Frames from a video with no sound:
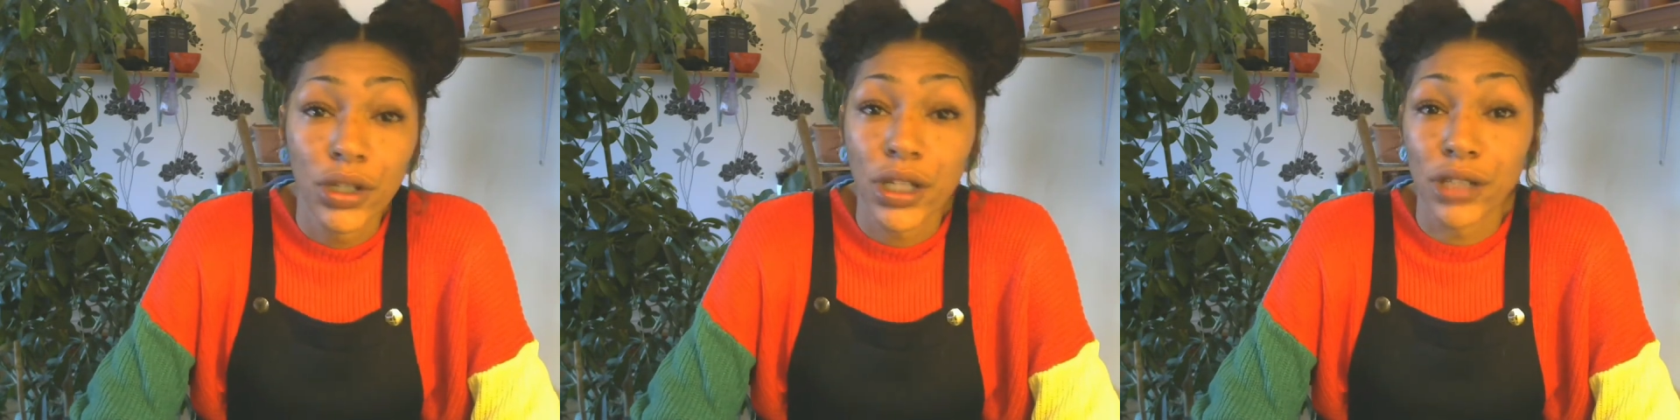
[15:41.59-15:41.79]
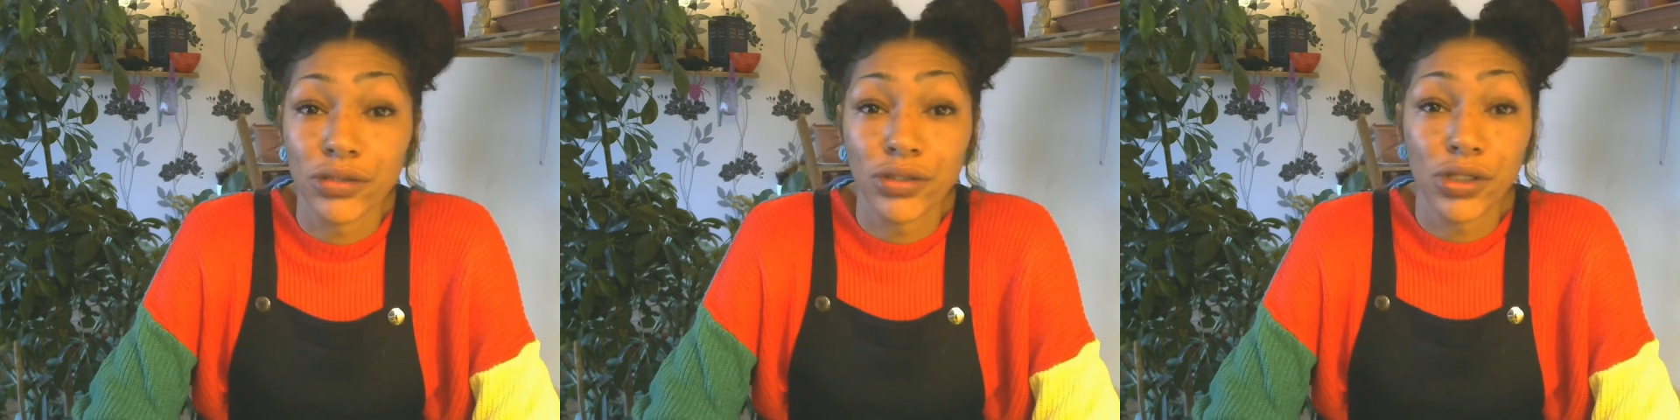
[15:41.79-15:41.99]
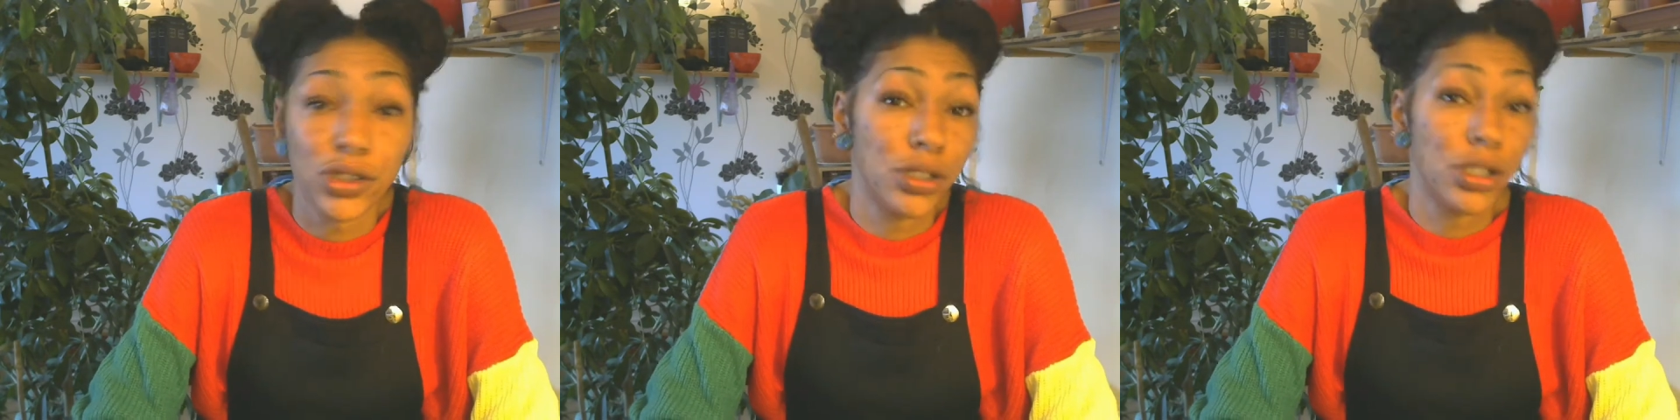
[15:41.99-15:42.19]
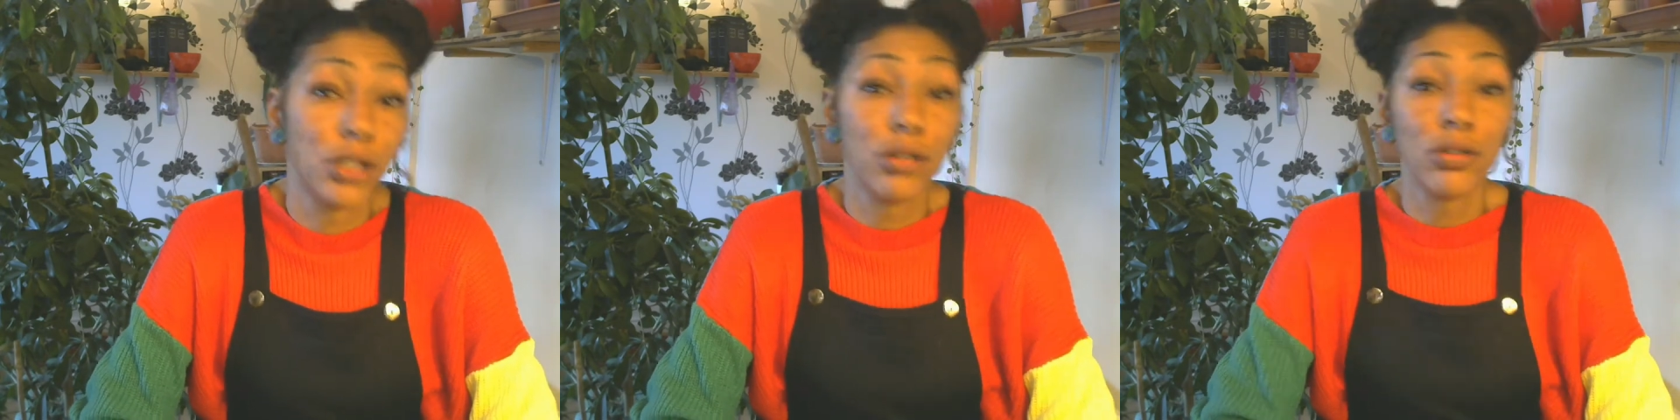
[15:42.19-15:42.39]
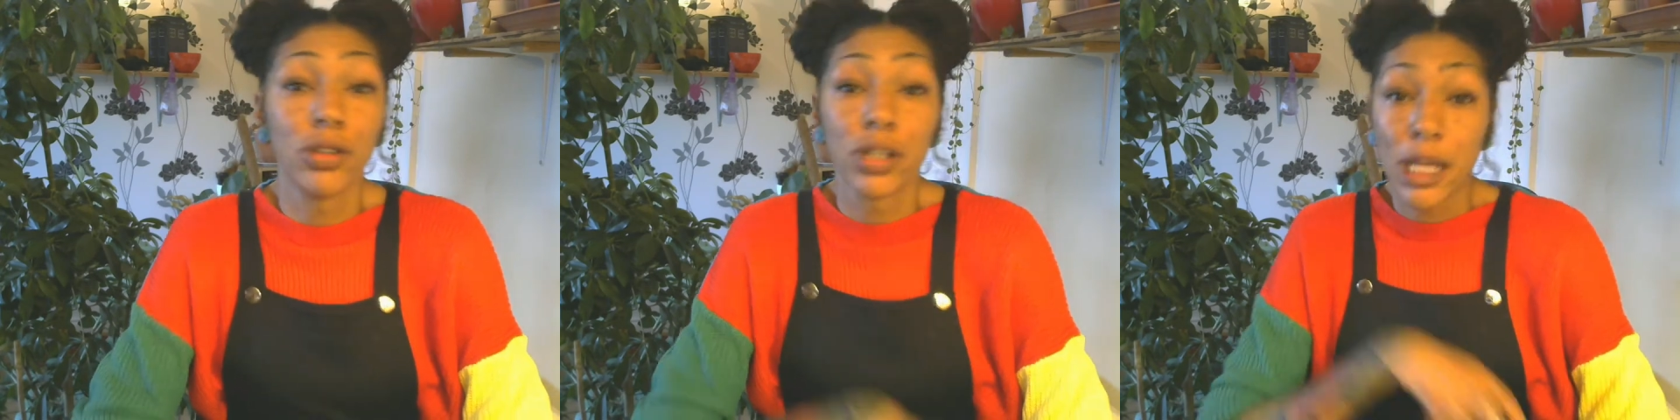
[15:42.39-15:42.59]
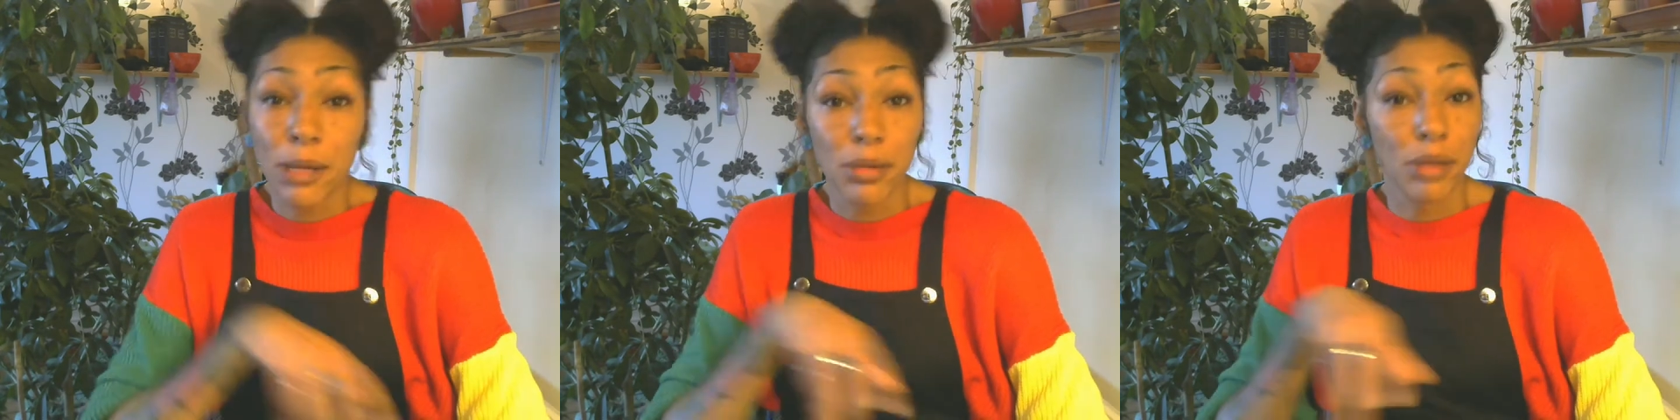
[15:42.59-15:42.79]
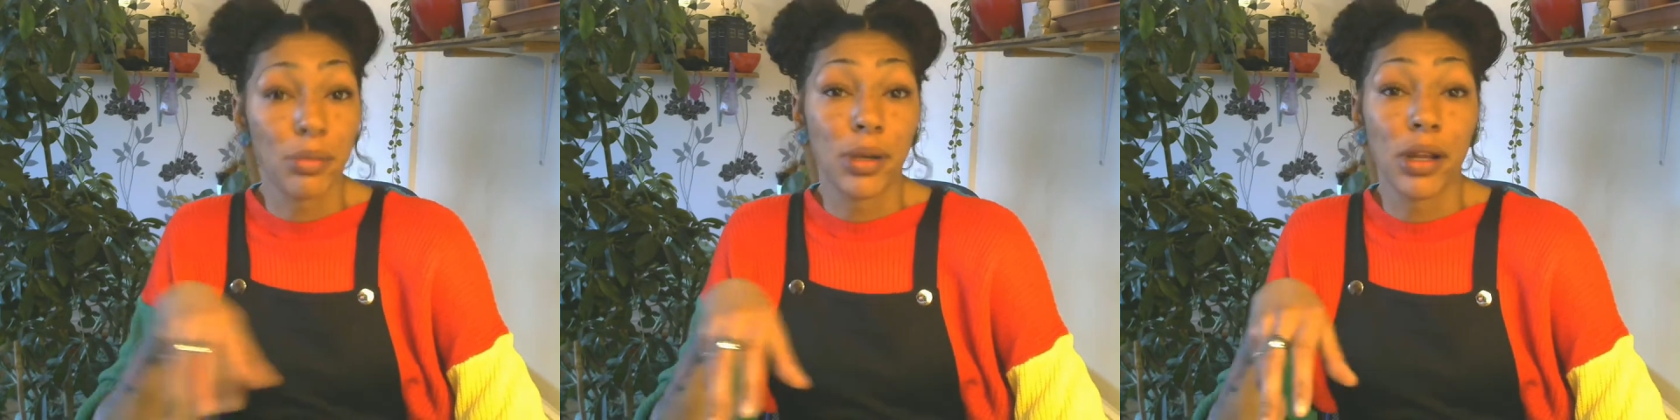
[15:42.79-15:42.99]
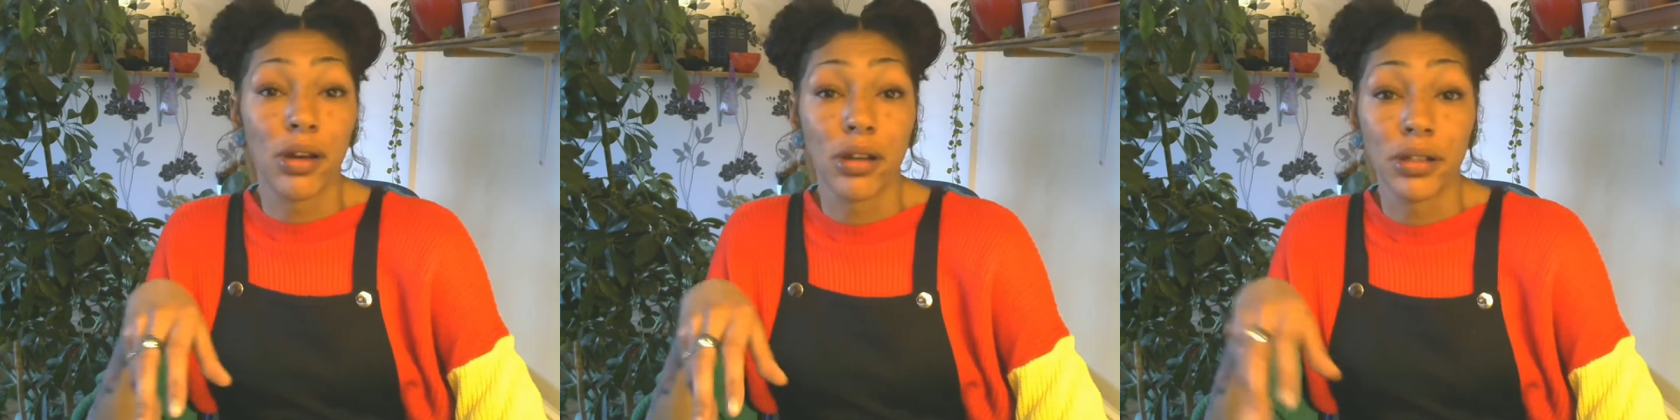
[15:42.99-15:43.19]
If you just Google the name of the
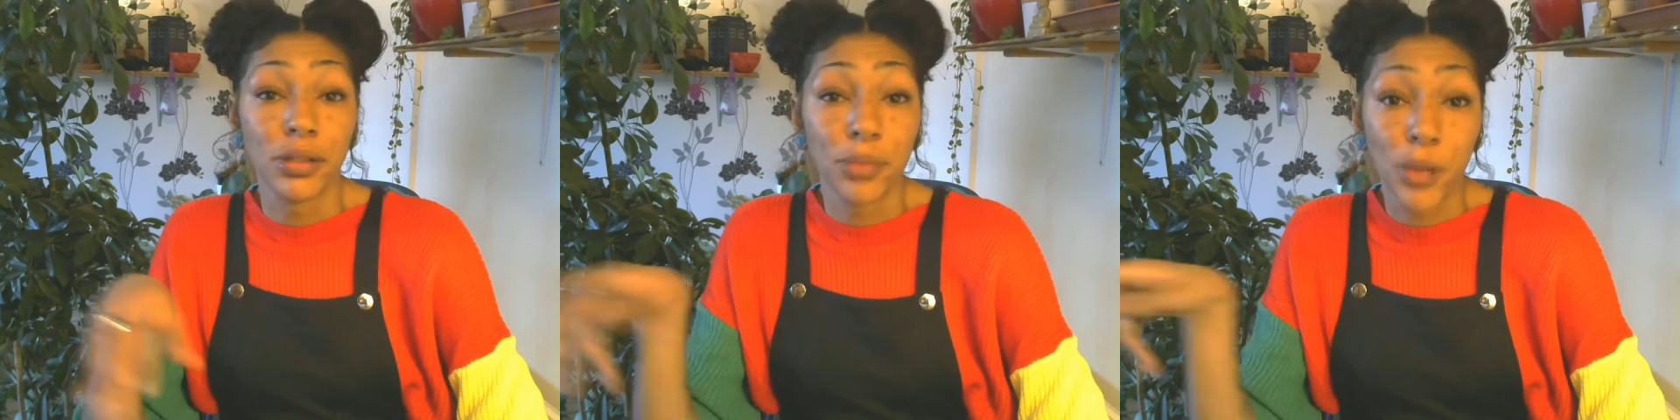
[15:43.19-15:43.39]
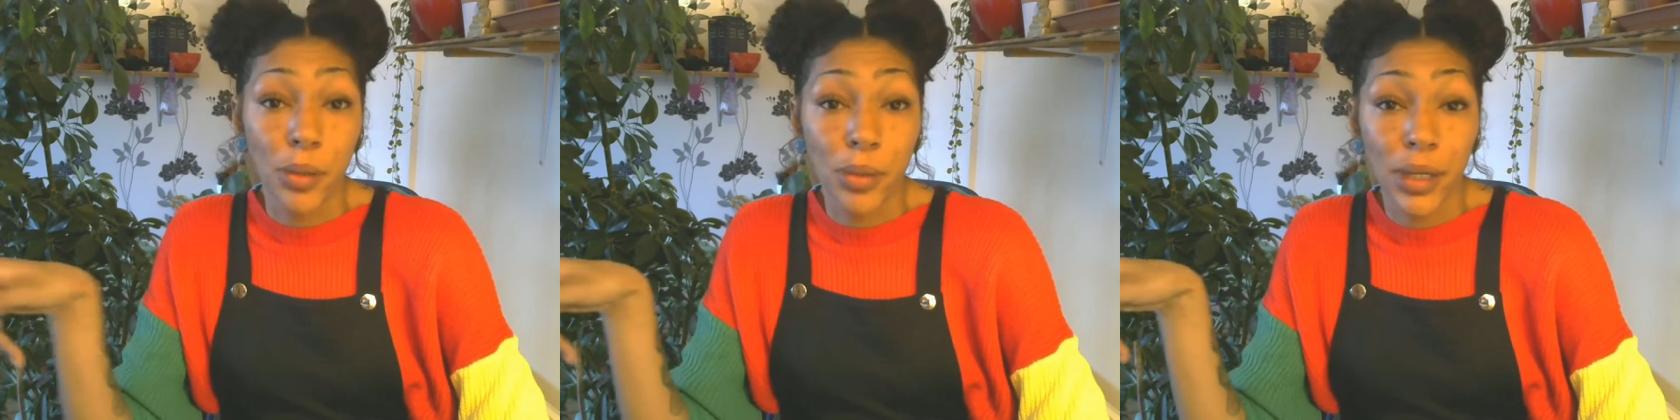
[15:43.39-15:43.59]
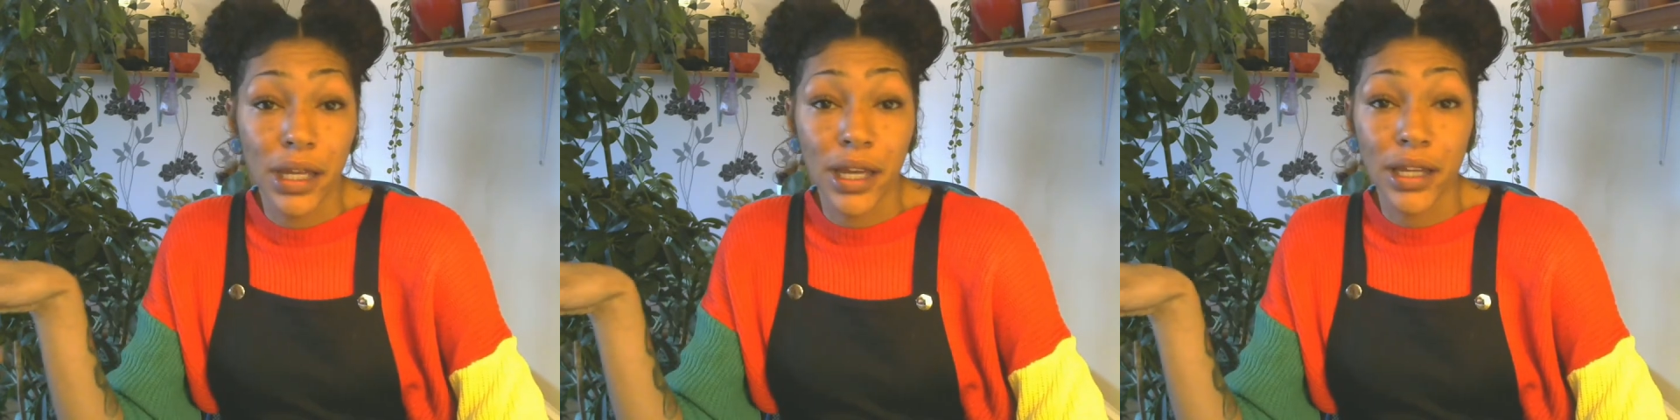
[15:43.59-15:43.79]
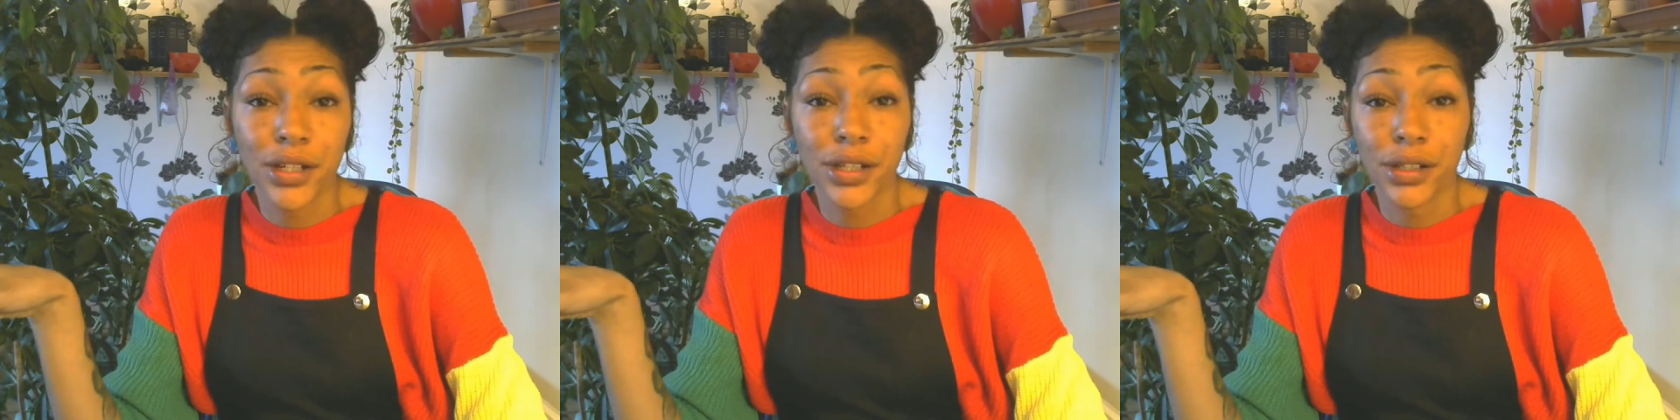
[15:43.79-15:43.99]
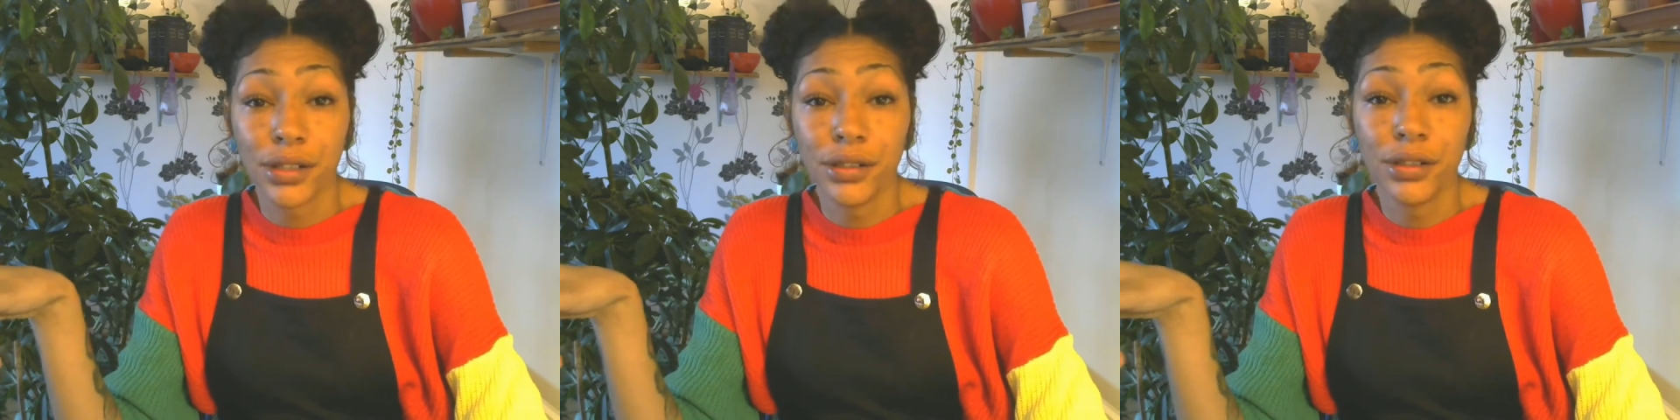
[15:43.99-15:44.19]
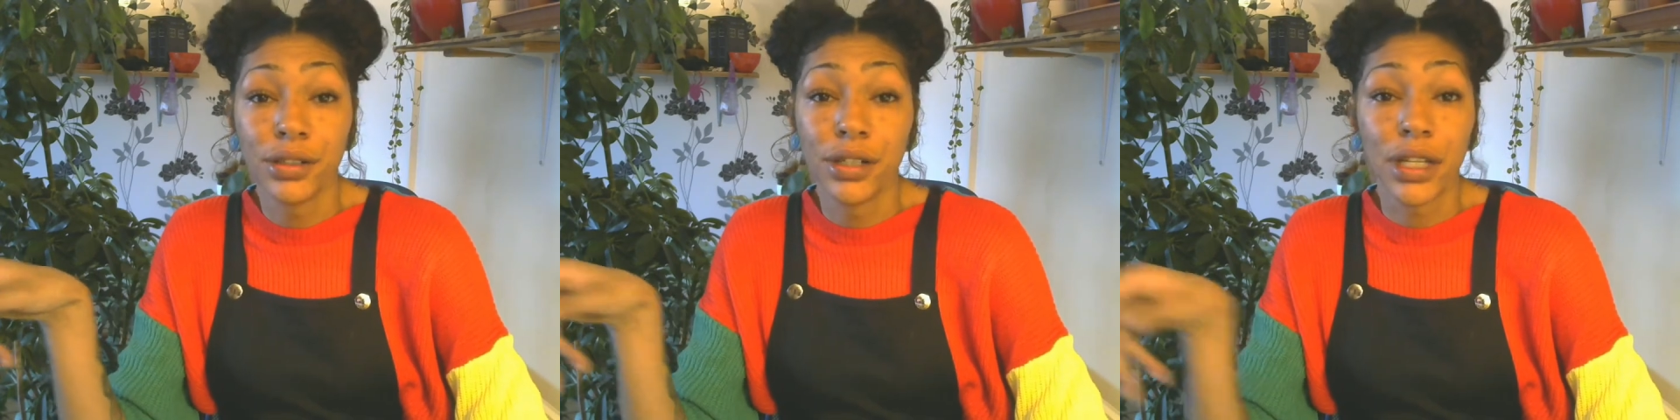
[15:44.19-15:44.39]
plant and propagation,